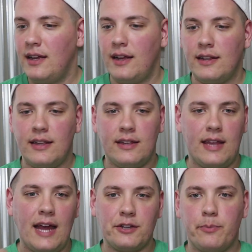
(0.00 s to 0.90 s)
and
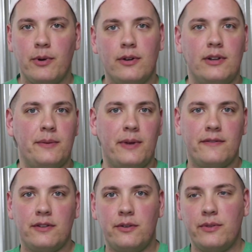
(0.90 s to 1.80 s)
cash burn, and we
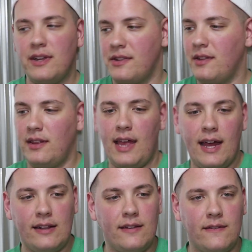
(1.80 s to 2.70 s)
have to do this and
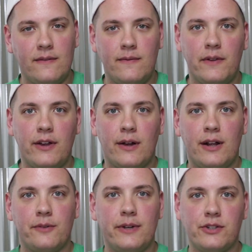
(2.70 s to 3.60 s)
that and figure out
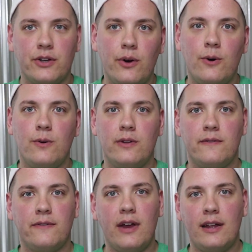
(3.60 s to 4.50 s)
how to reach a goal
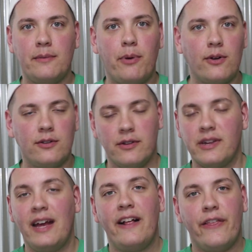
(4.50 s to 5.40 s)
and find
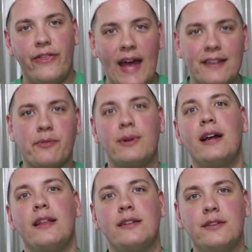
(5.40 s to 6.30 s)
partners. That's what
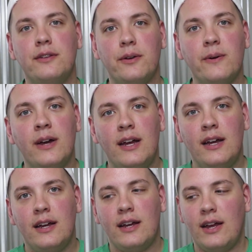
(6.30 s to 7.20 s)
I like to do.
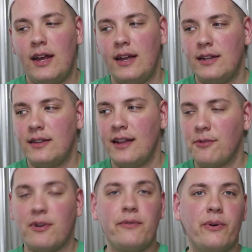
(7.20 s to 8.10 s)
And
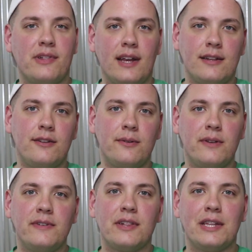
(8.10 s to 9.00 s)
that's what I've always liked to do.
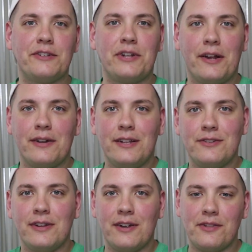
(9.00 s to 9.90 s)
Even as an engineer in
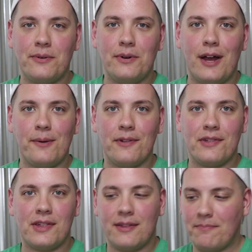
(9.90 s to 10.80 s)
engineering school, I
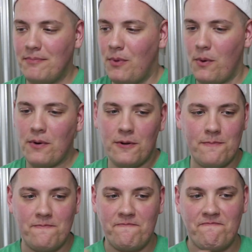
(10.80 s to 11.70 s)
was more